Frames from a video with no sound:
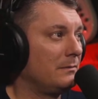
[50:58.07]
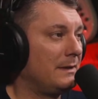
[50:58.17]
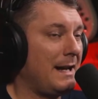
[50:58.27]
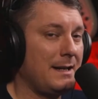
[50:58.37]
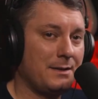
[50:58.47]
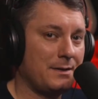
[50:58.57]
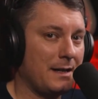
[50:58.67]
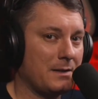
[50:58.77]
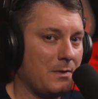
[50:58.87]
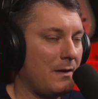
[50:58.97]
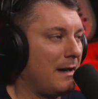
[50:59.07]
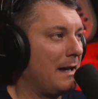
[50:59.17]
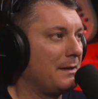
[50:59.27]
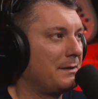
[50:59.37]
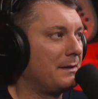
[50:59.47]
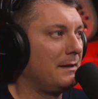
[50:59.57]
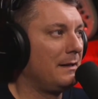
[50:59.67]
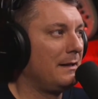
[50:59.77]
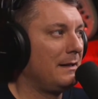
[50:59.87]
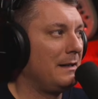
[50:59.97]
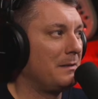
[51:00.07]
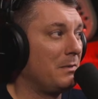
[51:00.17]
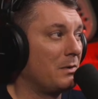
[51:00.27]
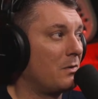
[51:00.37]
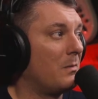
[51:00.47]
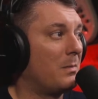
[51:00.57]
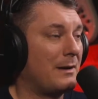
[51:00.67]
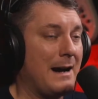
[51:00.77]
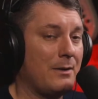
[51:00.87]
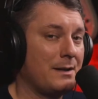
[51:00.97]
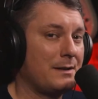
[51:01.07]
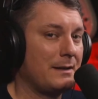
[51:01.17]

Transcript: tastes as well as his musical prowess.